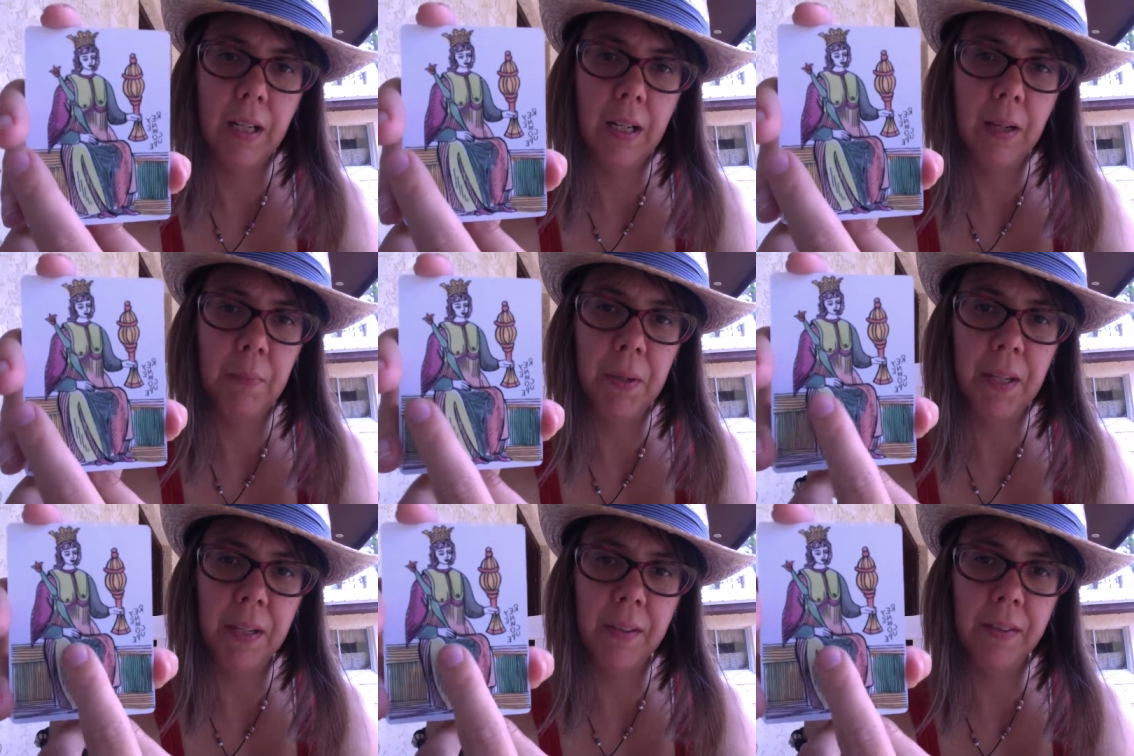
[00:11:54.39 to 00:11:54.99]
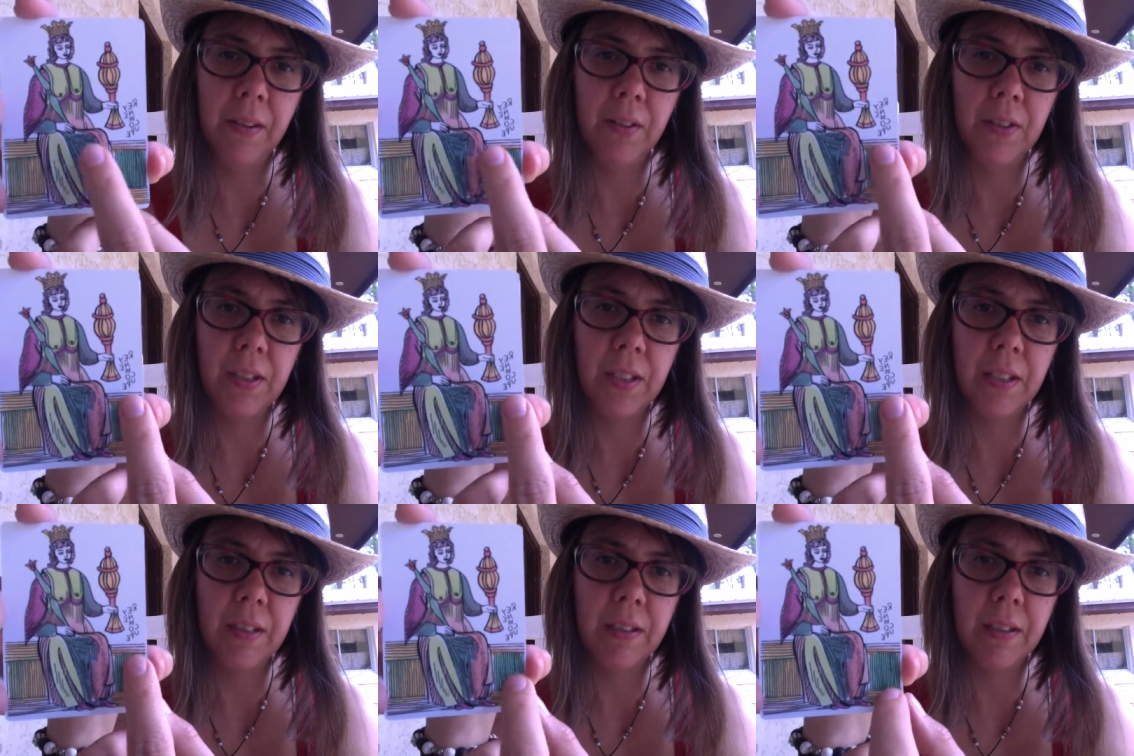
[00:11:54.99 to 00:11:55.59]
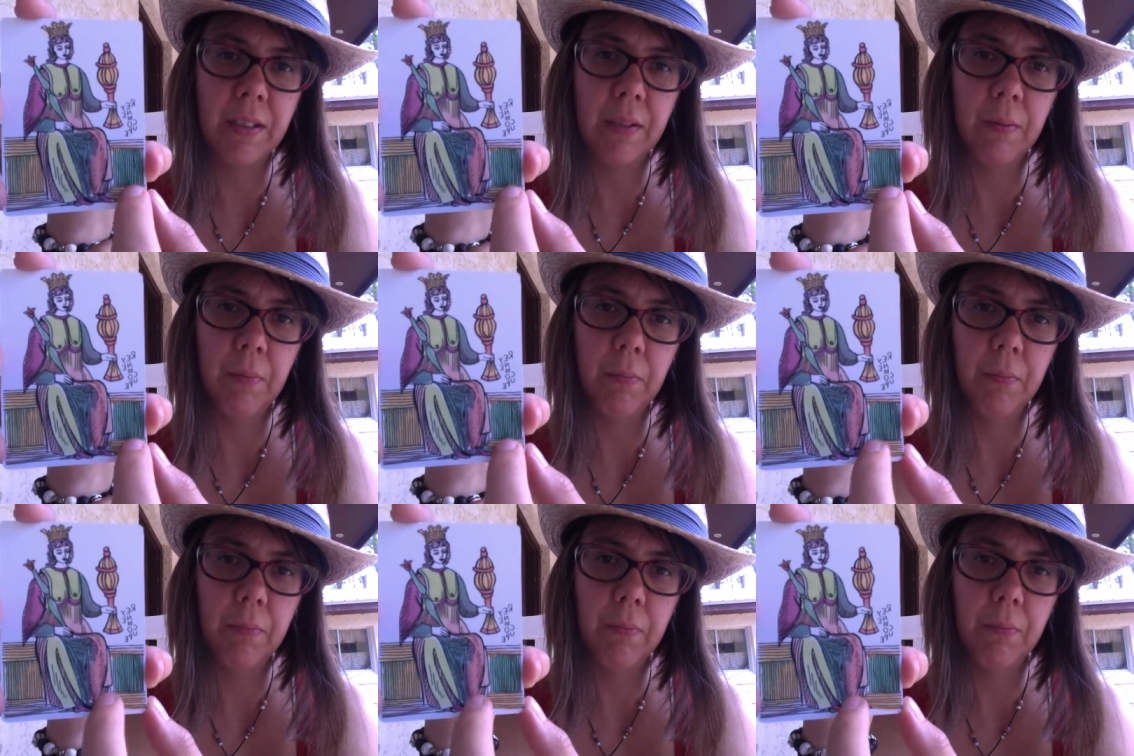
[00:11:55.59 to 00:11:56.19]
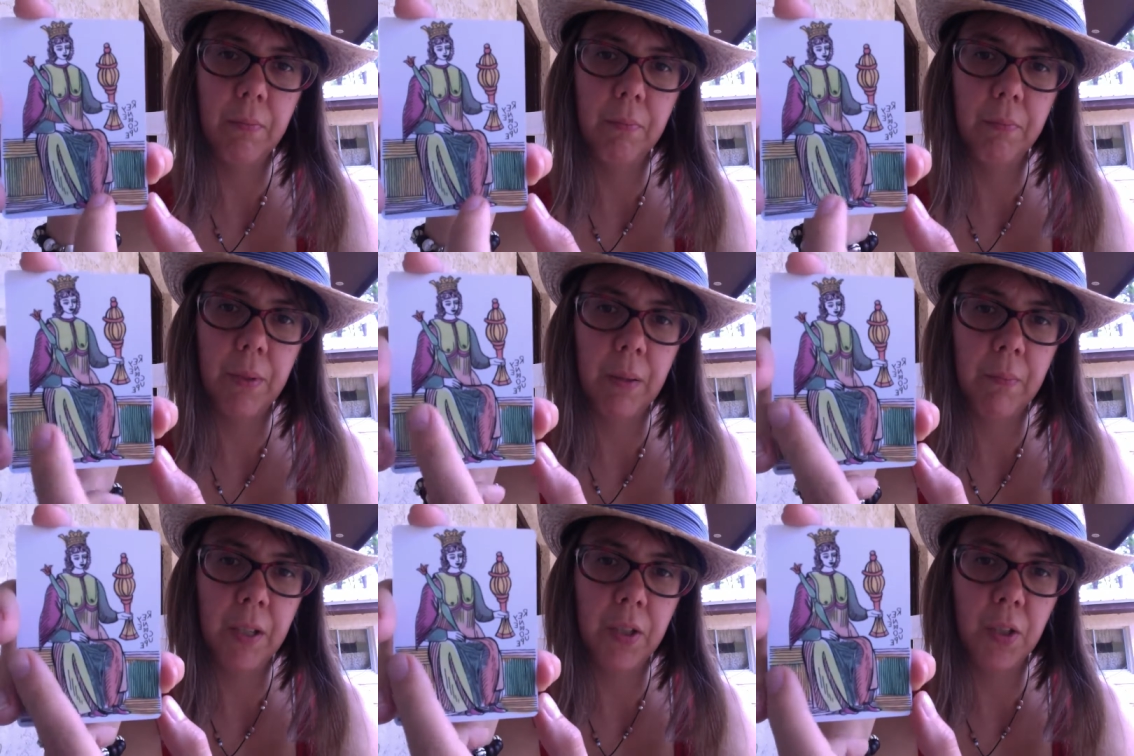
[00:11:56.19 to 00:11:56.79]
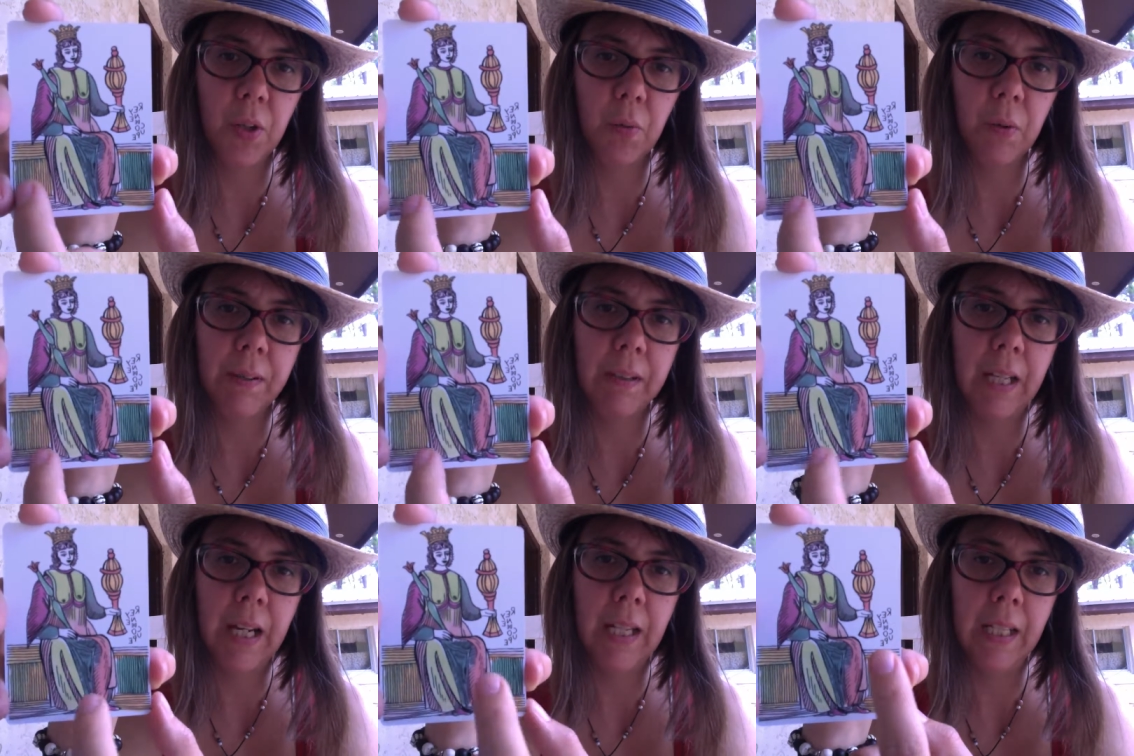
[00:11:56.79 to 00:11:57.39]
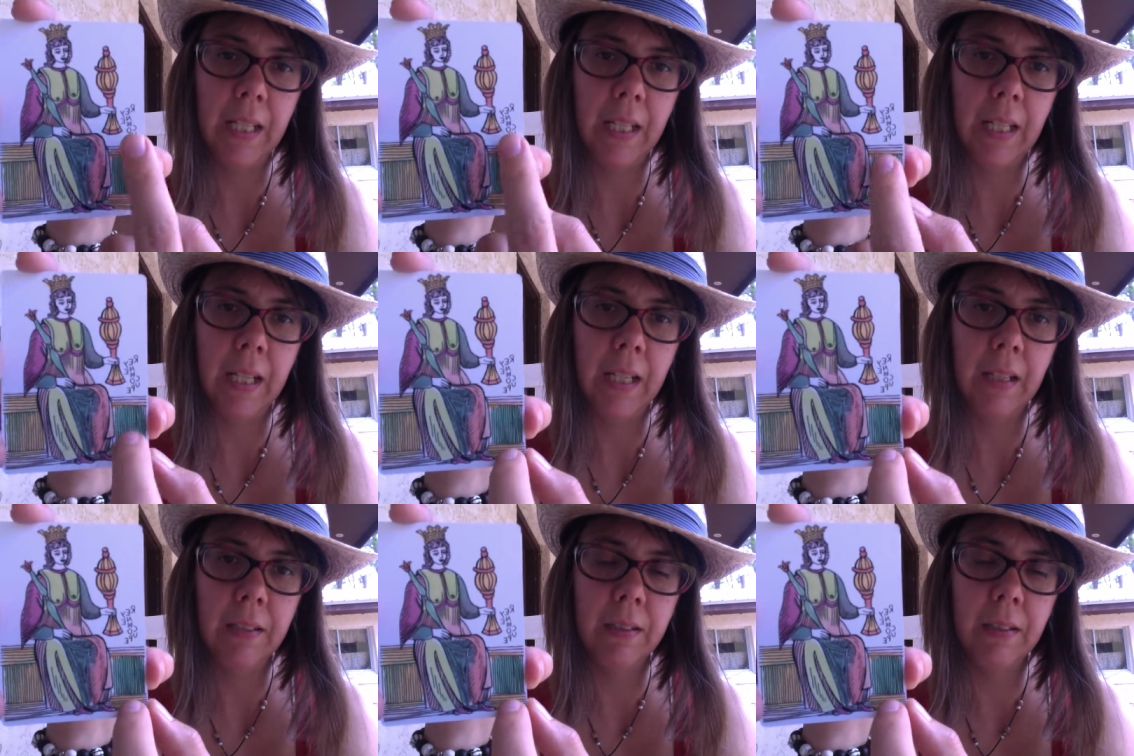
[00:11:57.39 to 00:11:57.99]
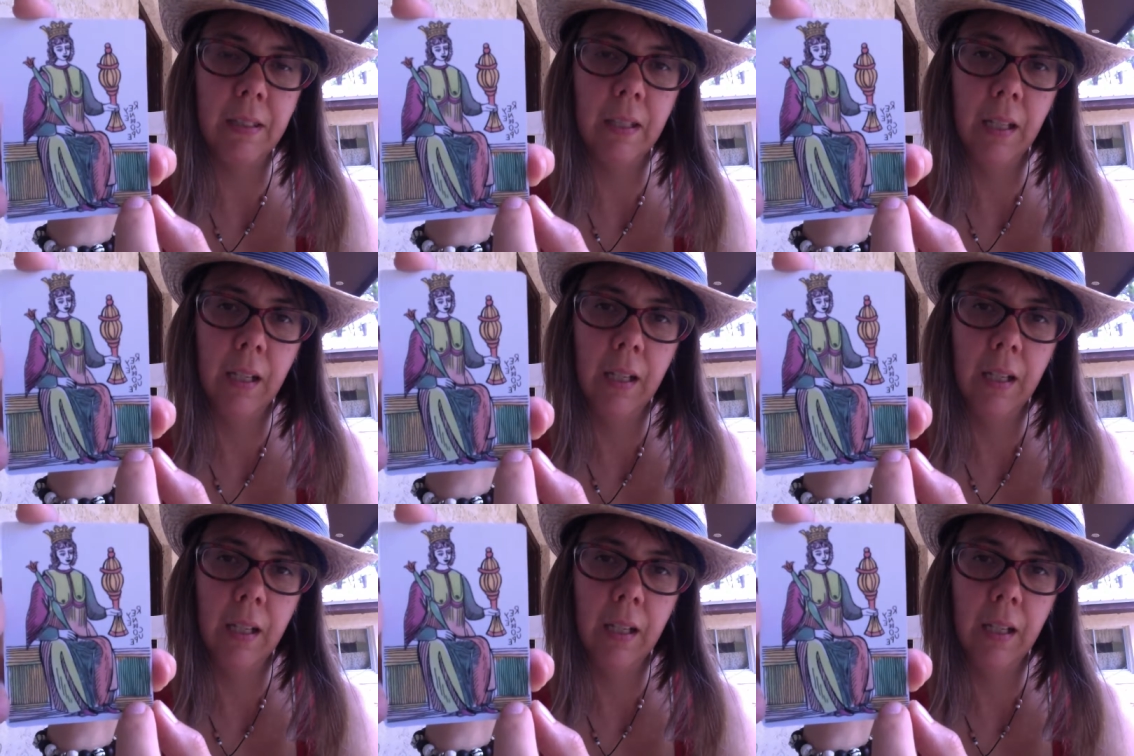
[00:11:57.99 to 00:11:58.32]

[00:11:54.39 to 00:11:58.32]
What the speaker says: I mean, there's this, but I'm not sure what that is.